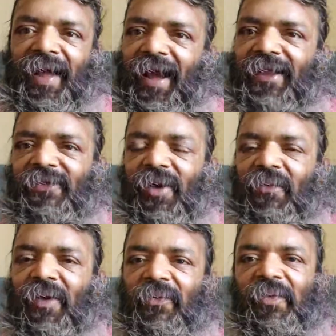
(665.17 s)
Actual
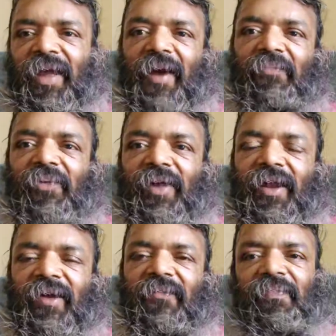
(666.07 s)
one we have to
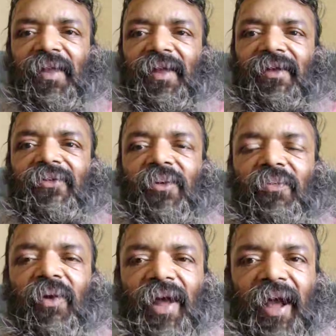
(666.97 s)
derive.
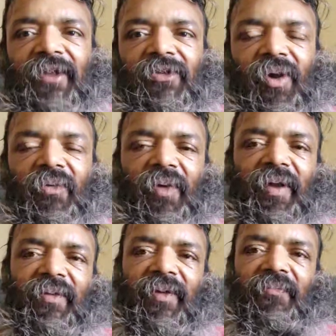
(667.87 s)
So for actual one,